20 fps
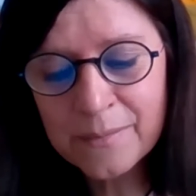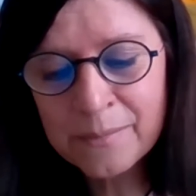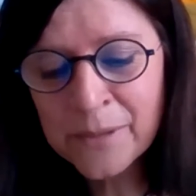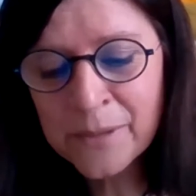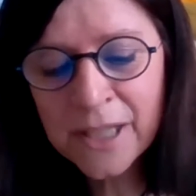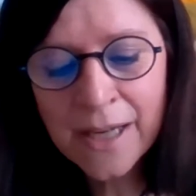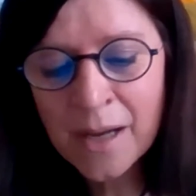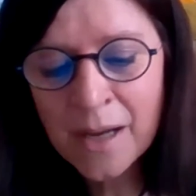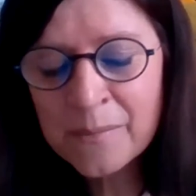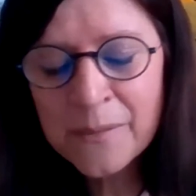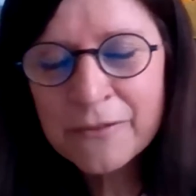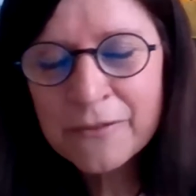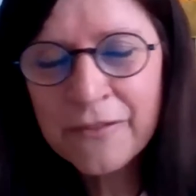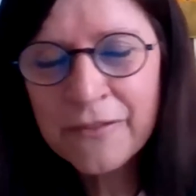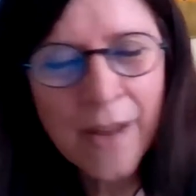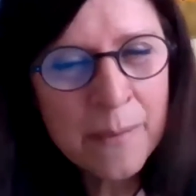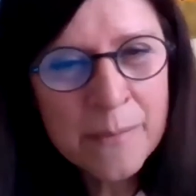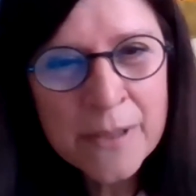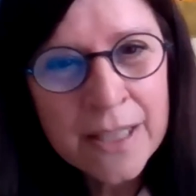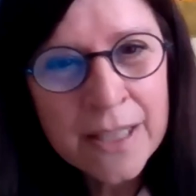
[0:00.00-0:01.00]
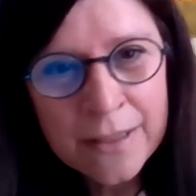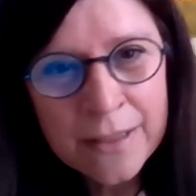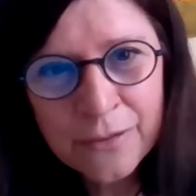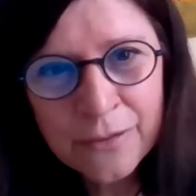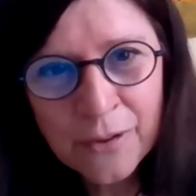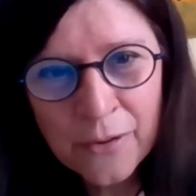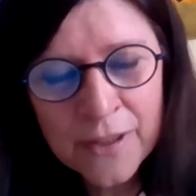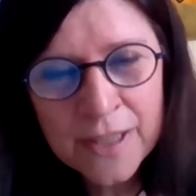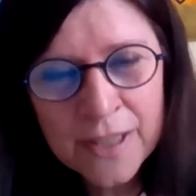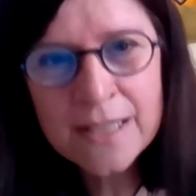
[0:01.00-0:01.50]
become a family
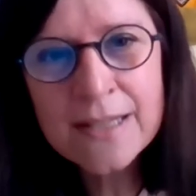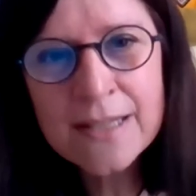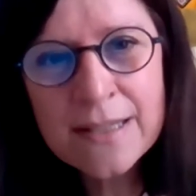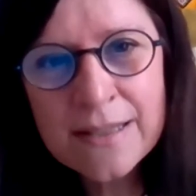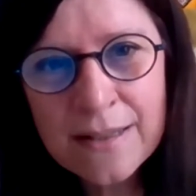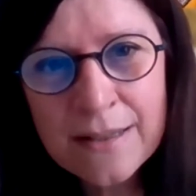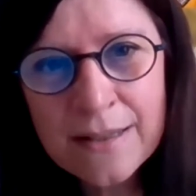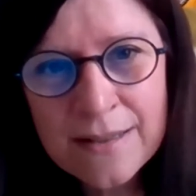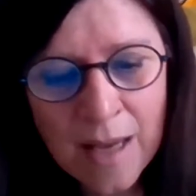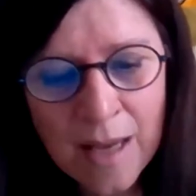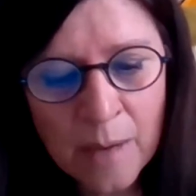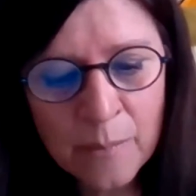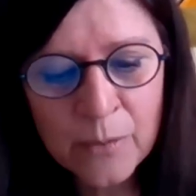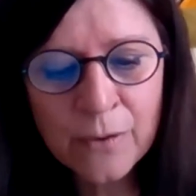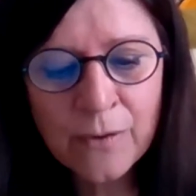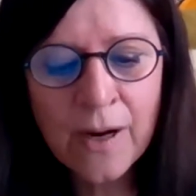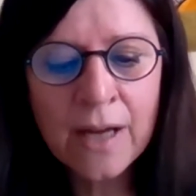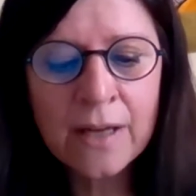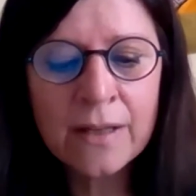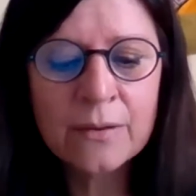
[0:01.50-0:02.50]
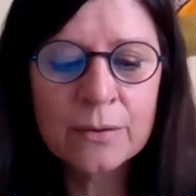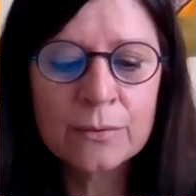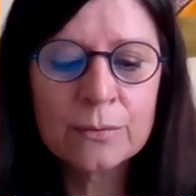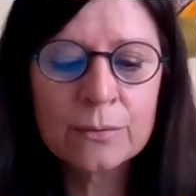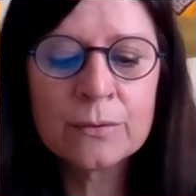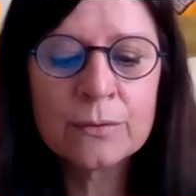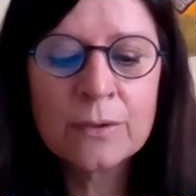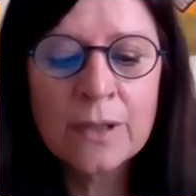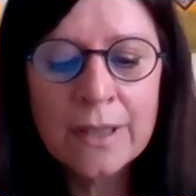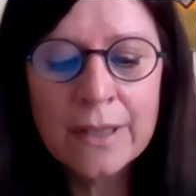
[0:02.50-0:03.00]
for this samurai
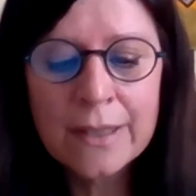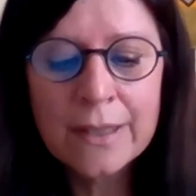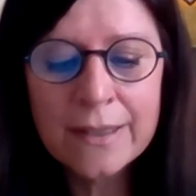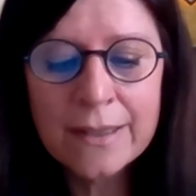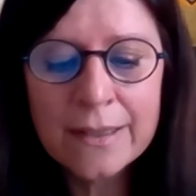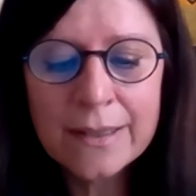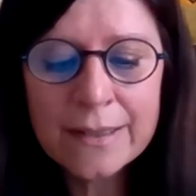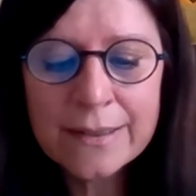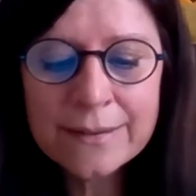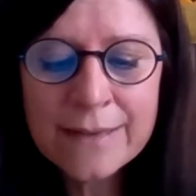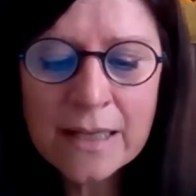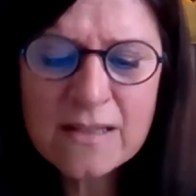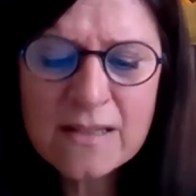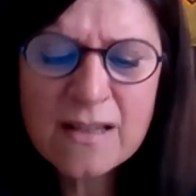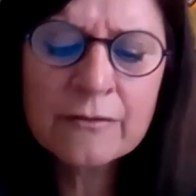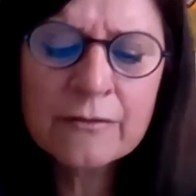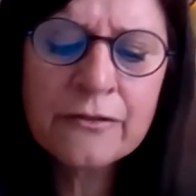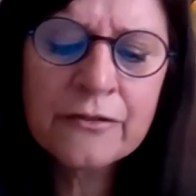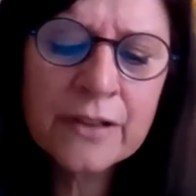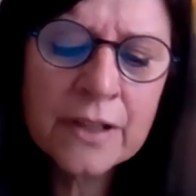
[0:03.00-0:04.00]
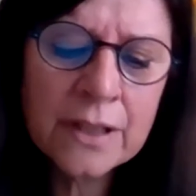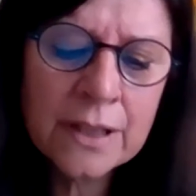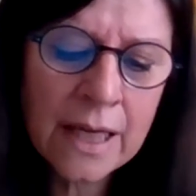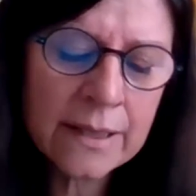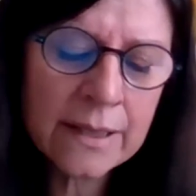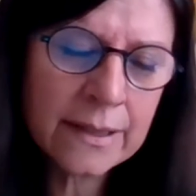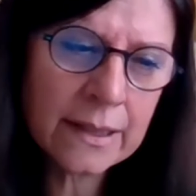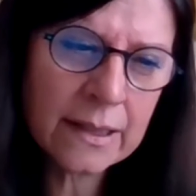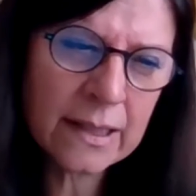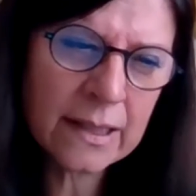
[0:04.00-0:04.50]
who doesn't feel
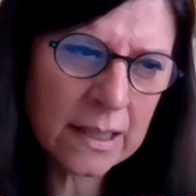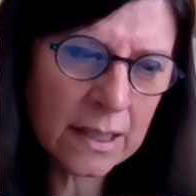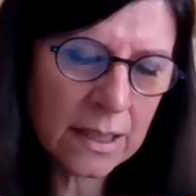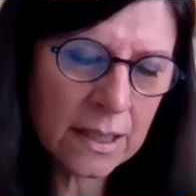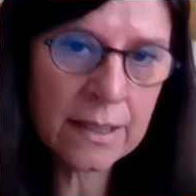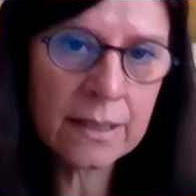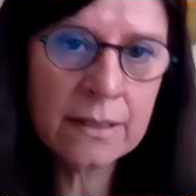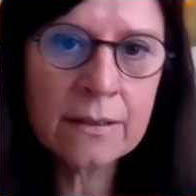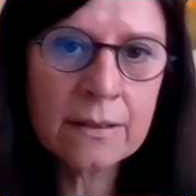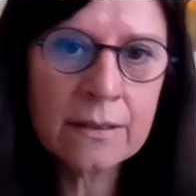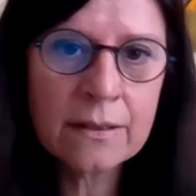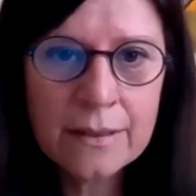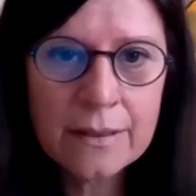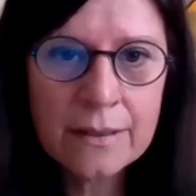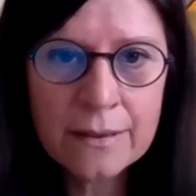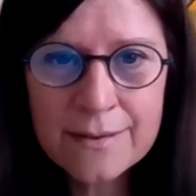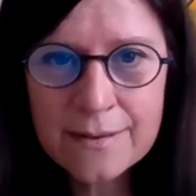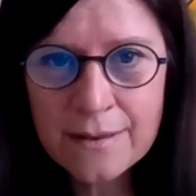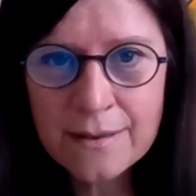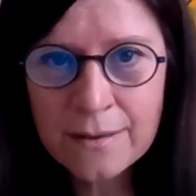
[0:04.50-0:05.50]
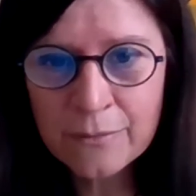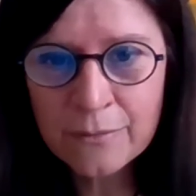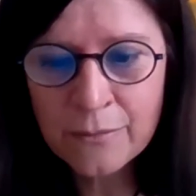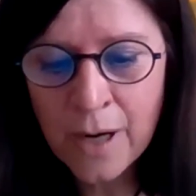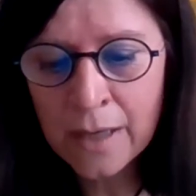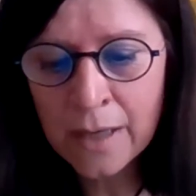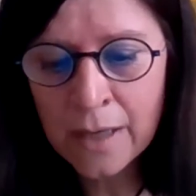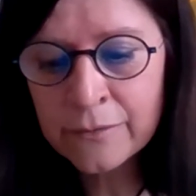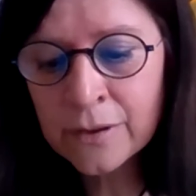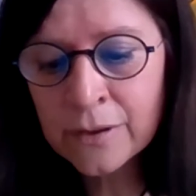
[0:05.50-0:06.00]
like killing his
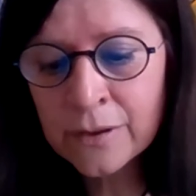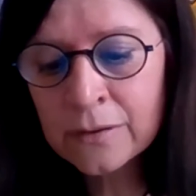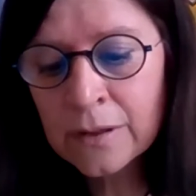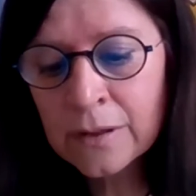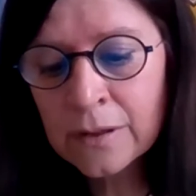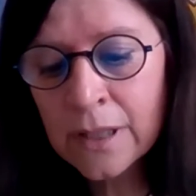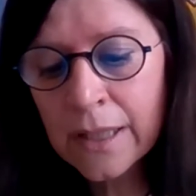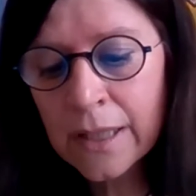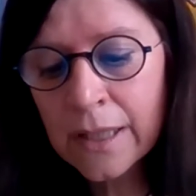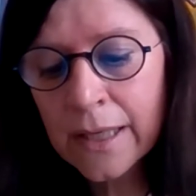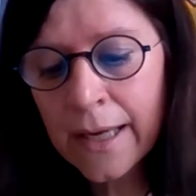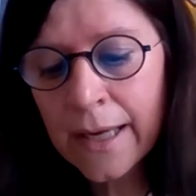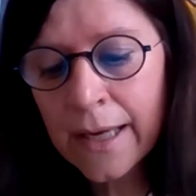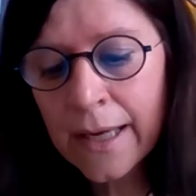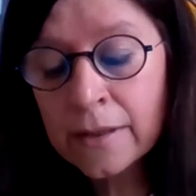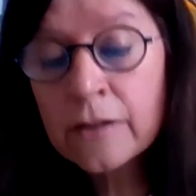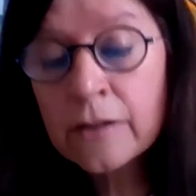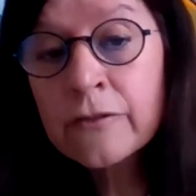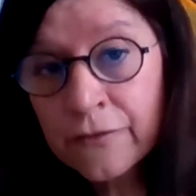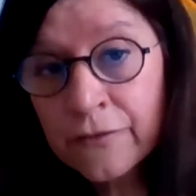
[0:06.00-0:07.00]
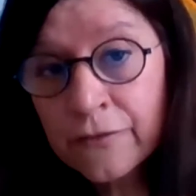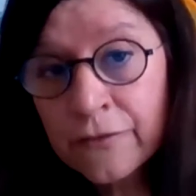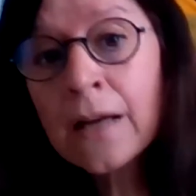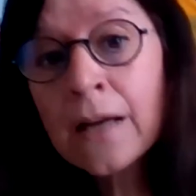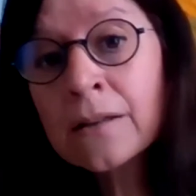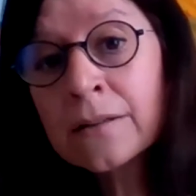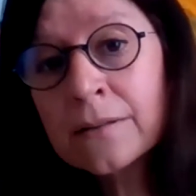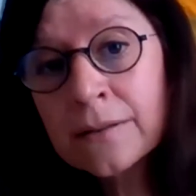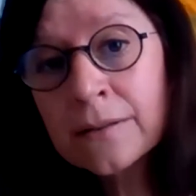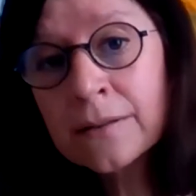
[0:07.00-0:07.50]
rival, and then
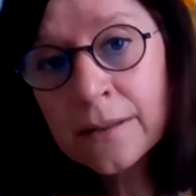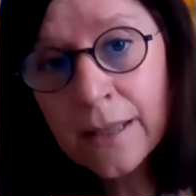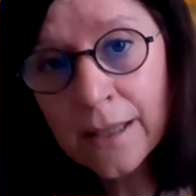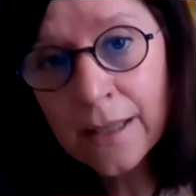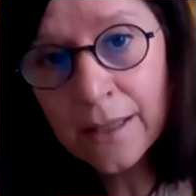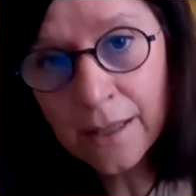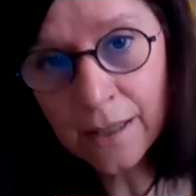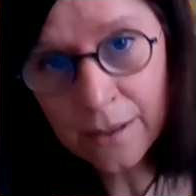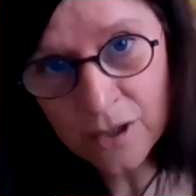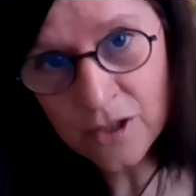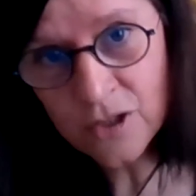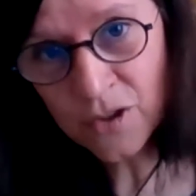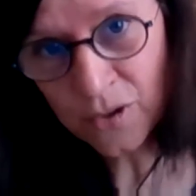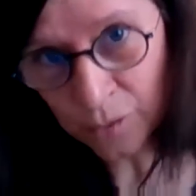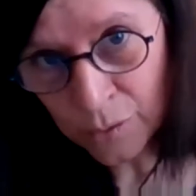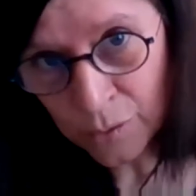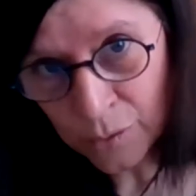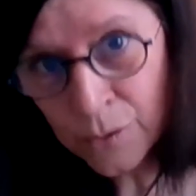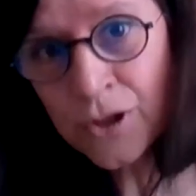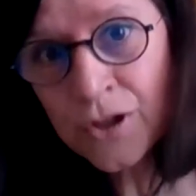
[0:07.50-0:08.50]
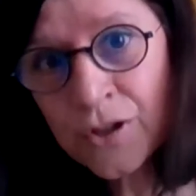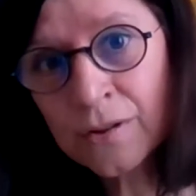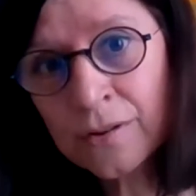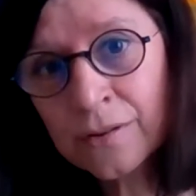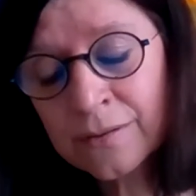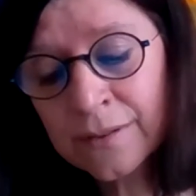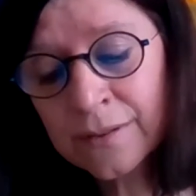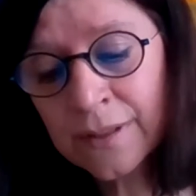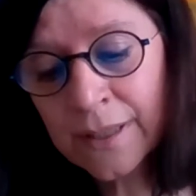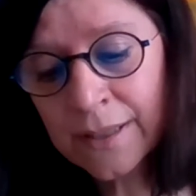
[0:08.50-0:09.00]
find a
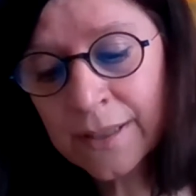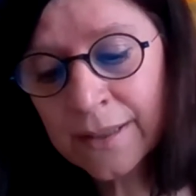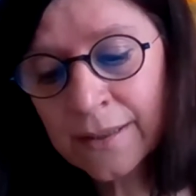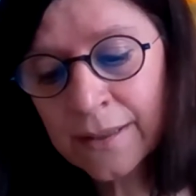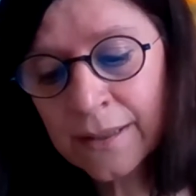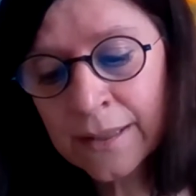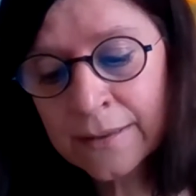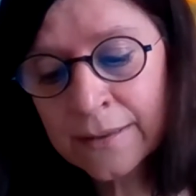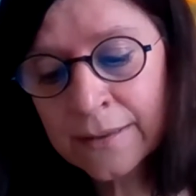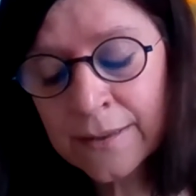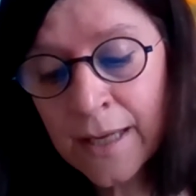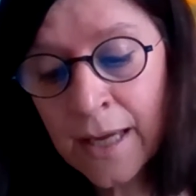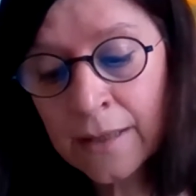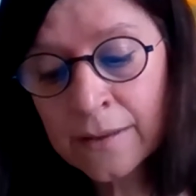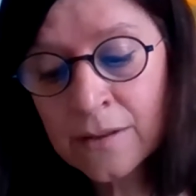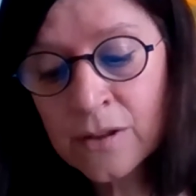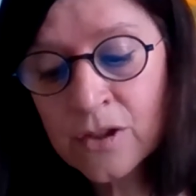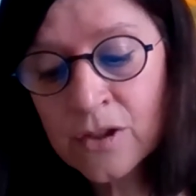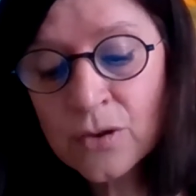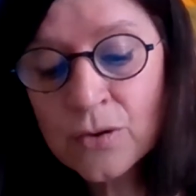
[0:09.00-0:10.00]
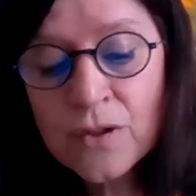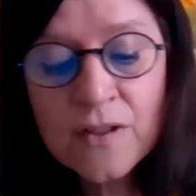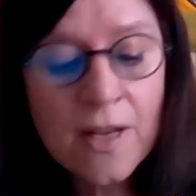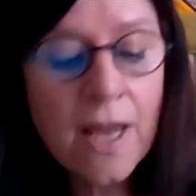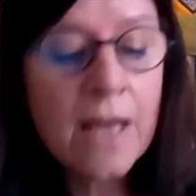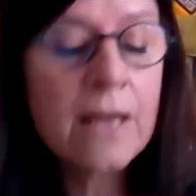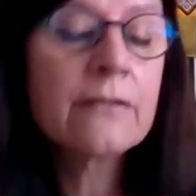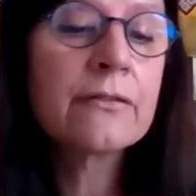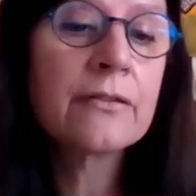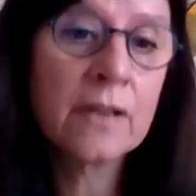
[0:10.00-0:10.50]
solution in the end to
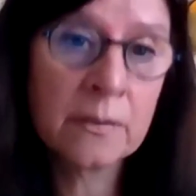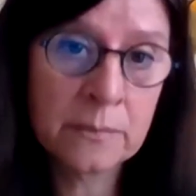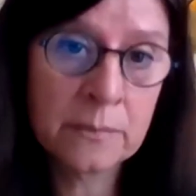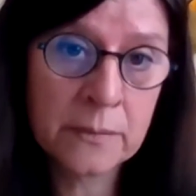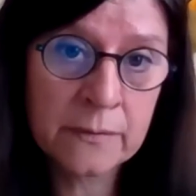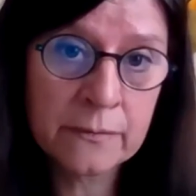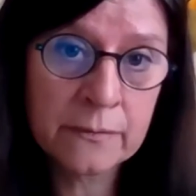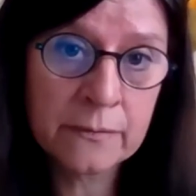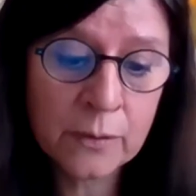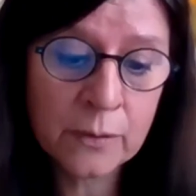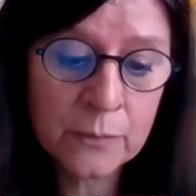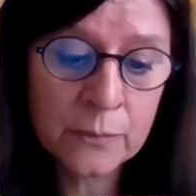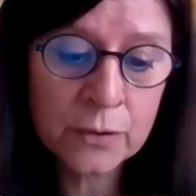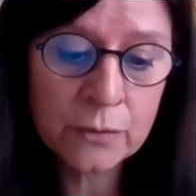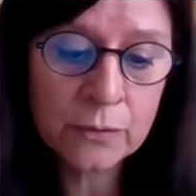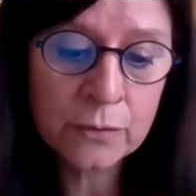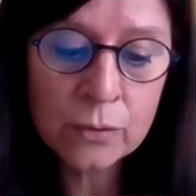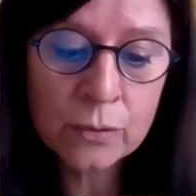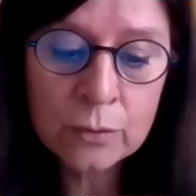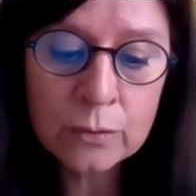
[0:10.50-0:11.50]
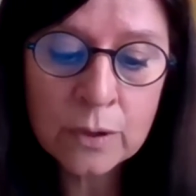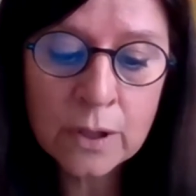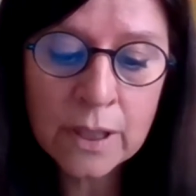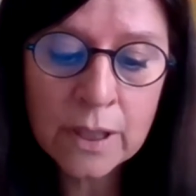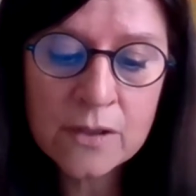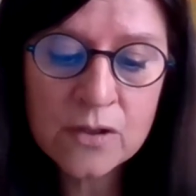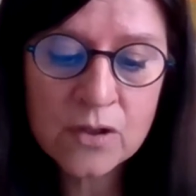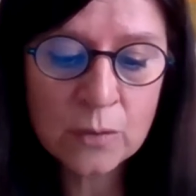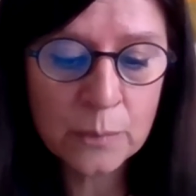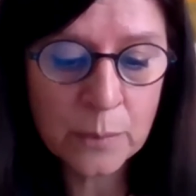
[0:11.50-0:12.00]
save him from the rule
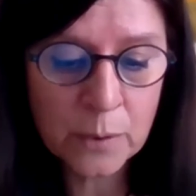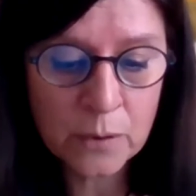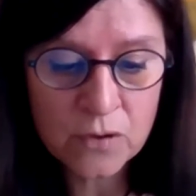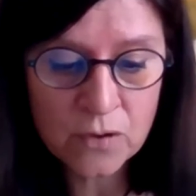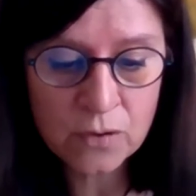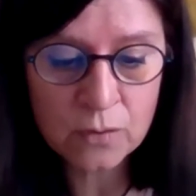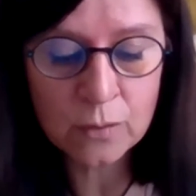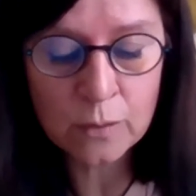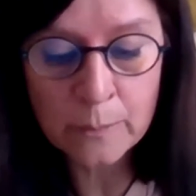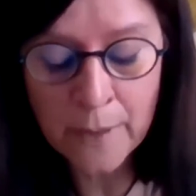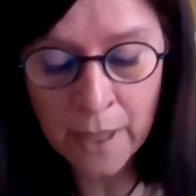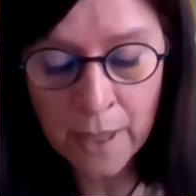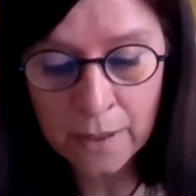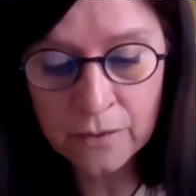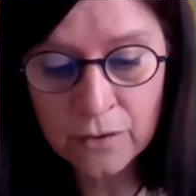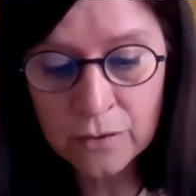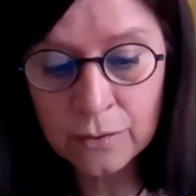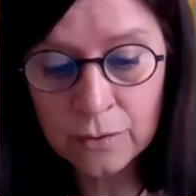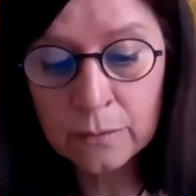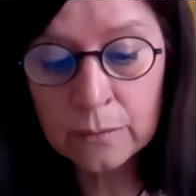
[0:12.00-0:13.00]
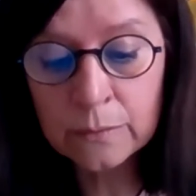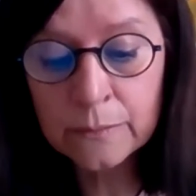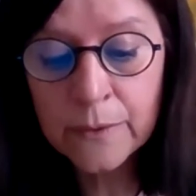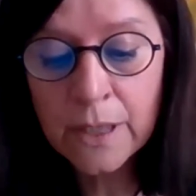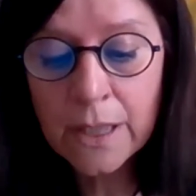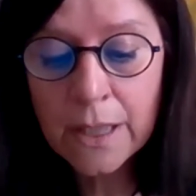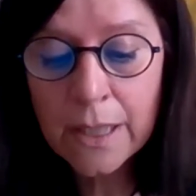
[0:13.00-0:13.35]
he's supposed to obey to.